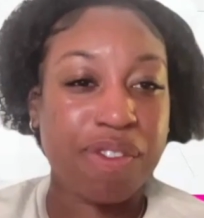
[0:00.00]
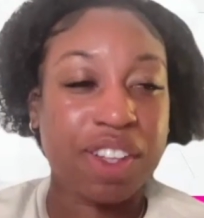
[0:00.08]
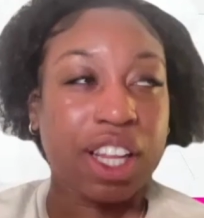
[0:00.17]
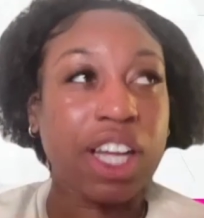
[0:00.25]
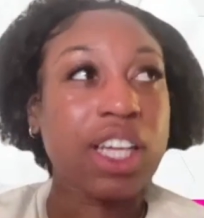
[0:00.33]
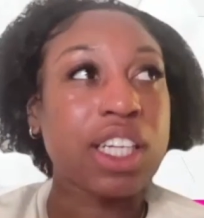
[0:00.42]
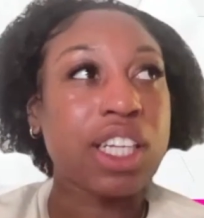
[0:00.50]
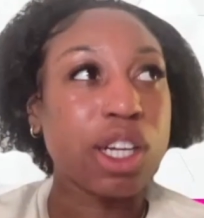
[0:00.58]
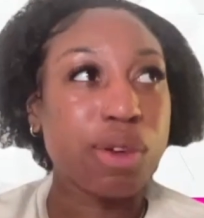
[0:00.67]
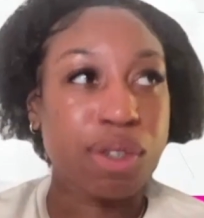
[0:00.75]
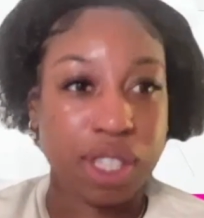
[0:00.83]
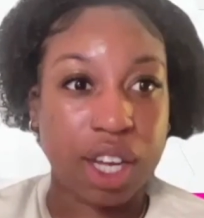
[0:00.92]
But luckily there
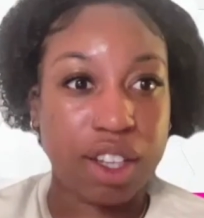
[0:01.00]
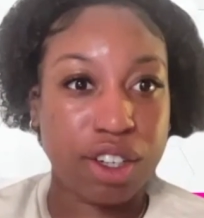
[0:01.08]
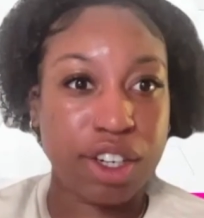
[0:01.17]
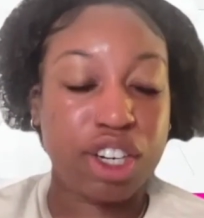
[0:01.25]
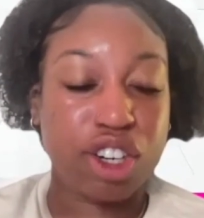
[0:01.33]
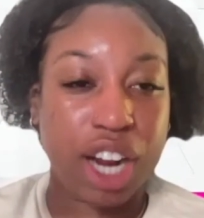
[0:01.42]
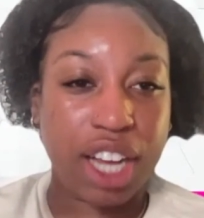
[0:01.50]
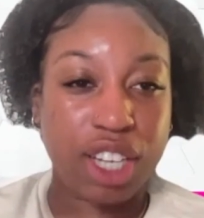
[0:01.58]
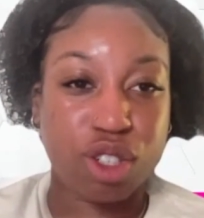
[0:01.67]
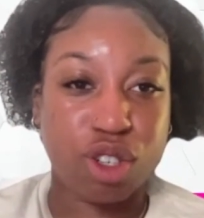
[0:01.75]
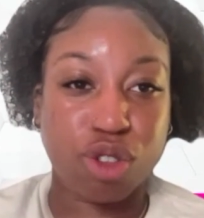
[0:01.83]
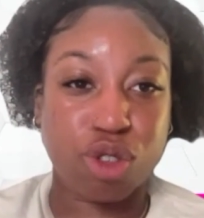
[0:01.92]
was other
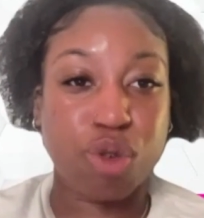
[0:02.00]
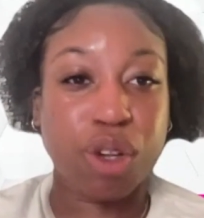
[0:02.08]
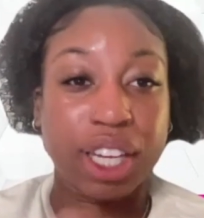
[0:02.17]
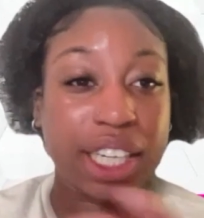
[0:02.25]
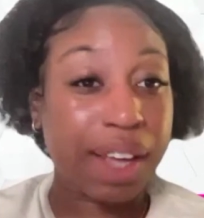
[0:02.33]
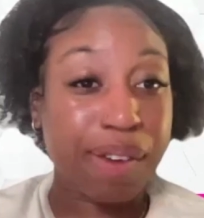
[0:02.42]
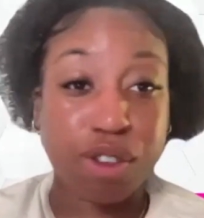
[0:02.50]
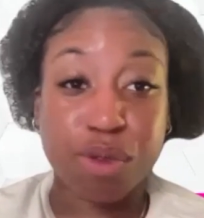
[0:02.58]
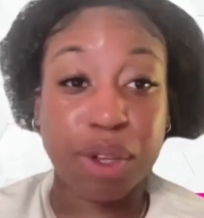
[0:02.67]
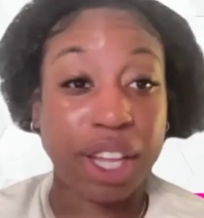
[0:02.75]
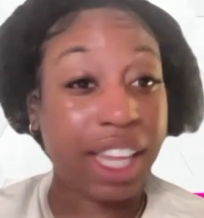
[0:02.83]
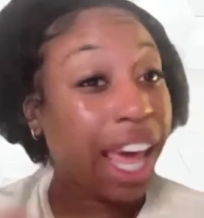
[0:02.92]
internationals who like came up to me
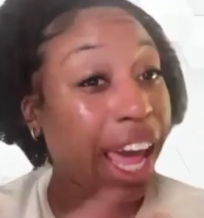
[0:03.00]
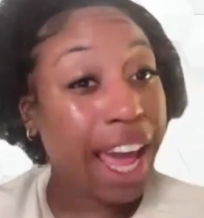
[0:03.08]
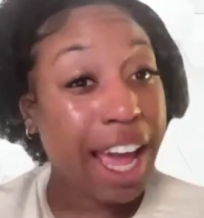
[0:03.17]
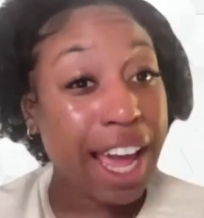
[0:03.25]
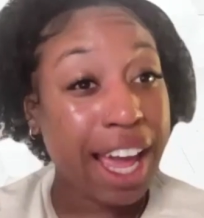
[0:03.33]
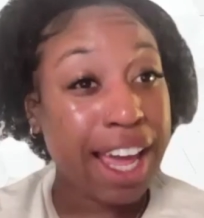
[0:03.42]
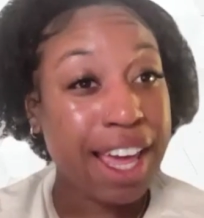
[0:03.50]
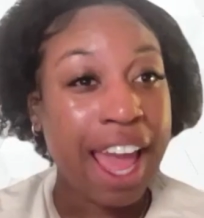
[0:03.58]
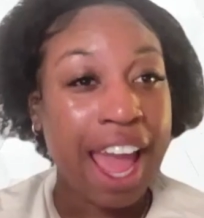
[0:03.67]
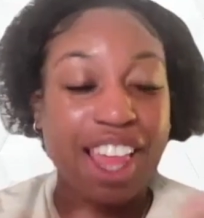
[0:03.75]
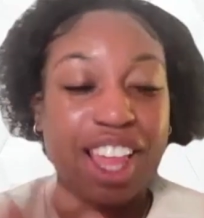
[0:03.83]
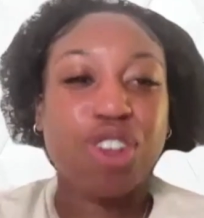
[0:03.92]
like, hey,
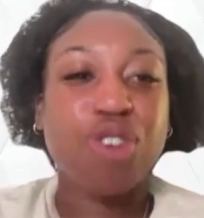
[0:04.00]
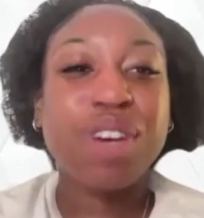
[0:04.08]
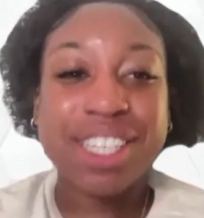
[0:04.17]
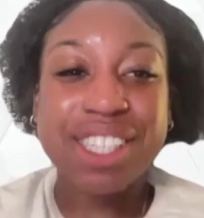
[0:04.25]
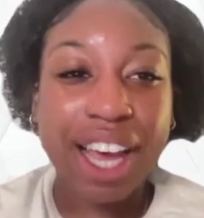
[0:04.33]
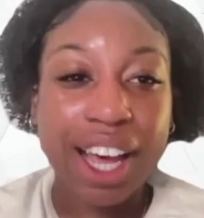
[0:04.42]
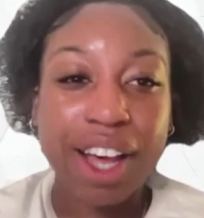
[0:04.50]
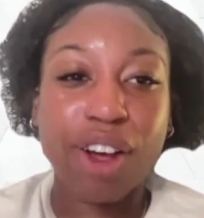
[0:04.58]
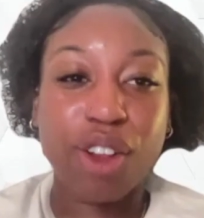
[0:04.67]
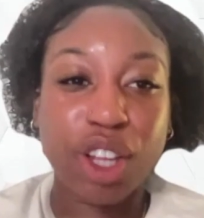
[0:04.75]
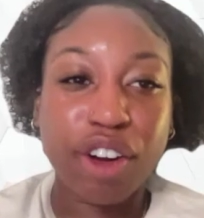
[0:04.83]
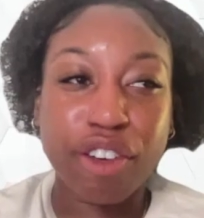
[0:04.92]
and like, you could
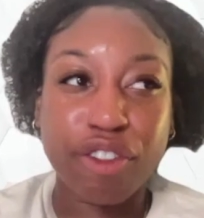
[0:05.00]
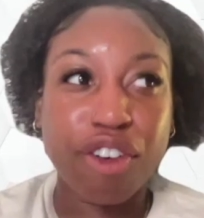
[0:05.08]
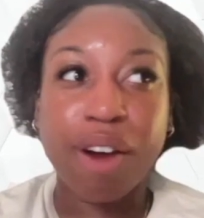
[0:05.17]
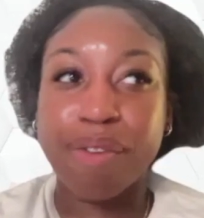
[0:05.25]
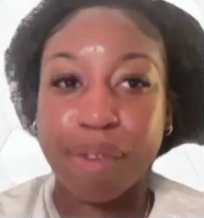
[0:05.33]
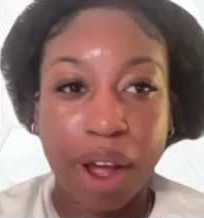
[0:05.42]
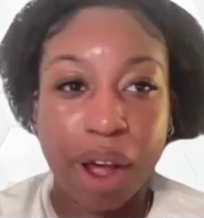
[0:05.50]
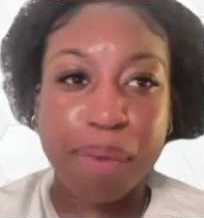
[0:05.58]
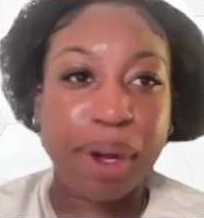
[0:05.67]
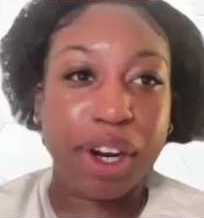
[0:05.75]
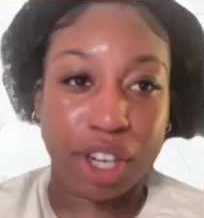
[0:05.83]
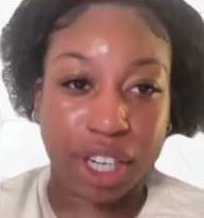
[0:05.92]
tell they were from
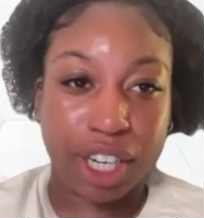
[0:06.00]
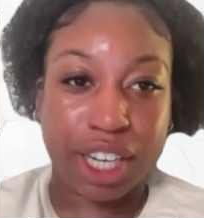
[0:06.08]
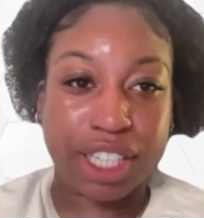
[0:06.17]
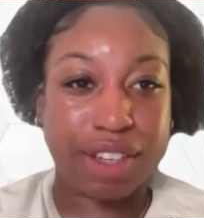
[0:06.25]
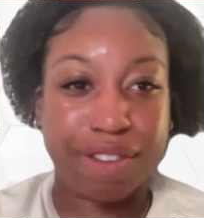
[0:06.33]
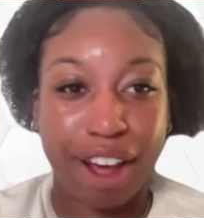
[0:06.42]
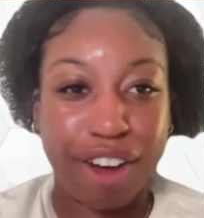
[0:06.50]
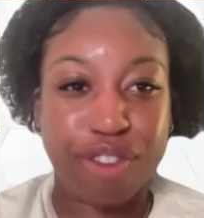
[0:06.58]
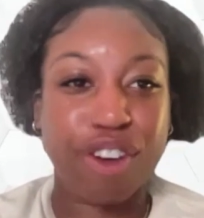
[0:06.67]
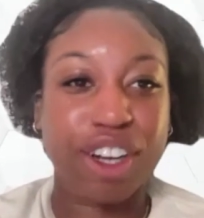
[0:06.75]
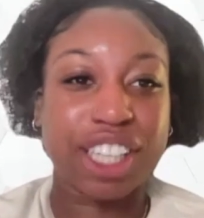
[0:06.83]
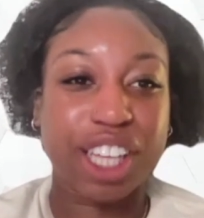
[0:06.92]
America because of how friendly